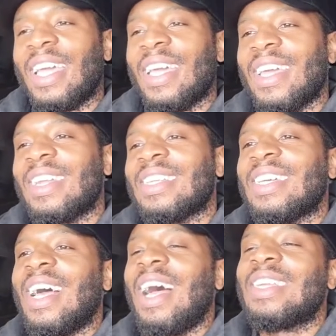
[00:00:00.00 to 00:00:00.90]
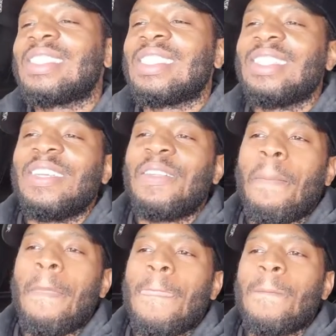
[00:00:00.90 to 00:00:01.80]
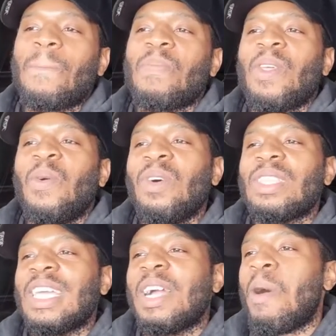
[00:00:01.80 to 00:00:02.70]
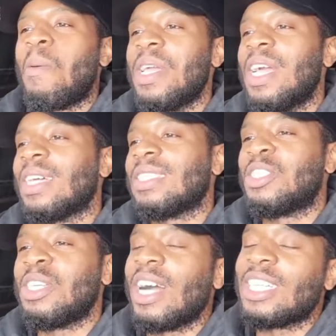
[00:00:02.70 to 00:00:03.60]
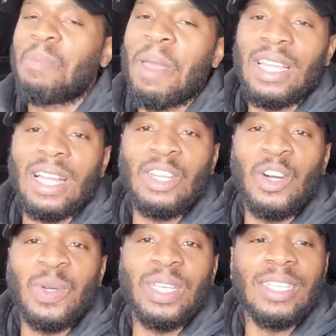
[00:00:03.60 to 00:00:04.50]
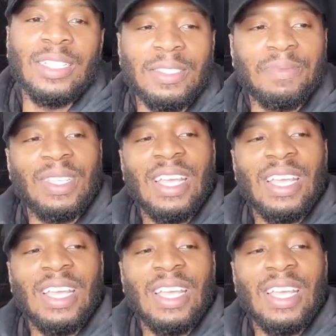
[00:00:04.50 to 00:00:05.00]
And honestly, one thing about me that you guys may not know is